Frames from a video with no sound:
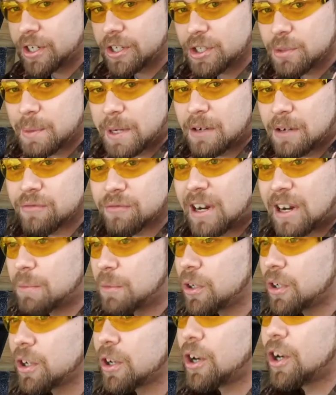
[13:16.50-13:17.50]
like a
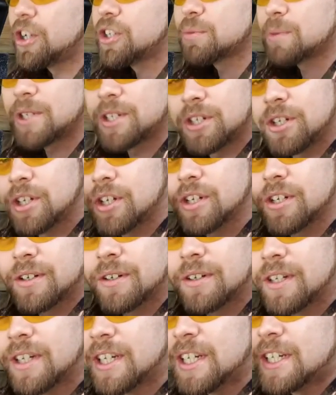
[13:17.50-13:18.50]
12-gram one, guys, when you
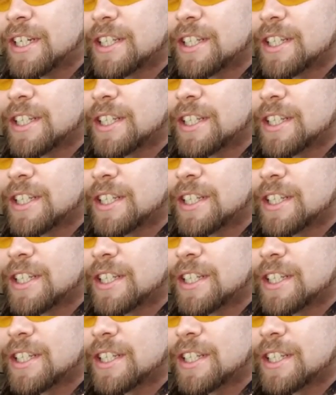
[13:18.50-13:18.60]
can,